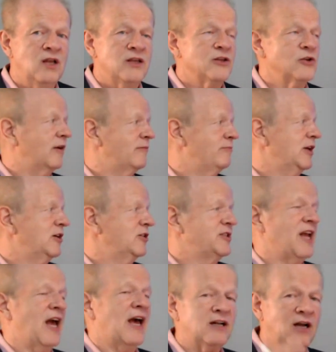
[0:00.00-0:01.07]
You have better
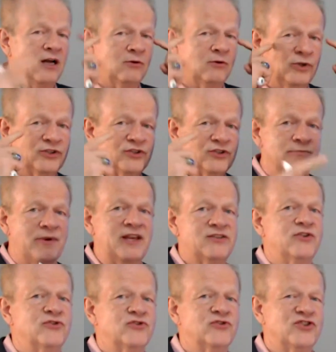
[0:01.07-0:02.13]
data on which to base
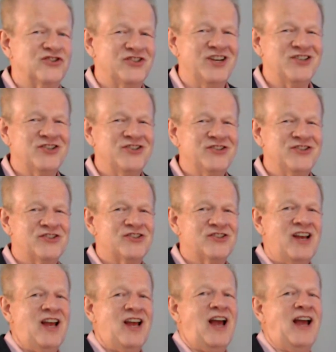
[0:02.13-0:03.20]
those decisions,
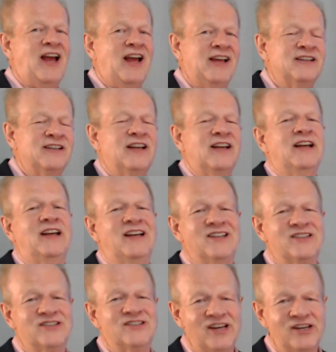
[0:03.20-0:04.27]
and
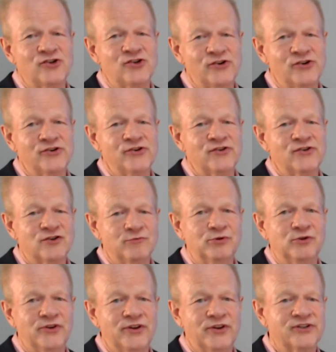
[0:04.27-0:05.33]
it's easier to
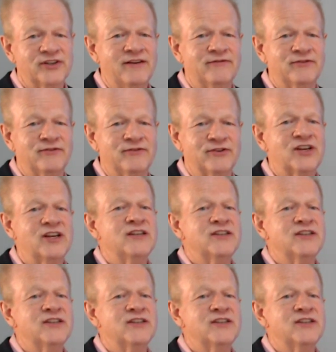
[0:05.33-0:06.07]
pull those levers.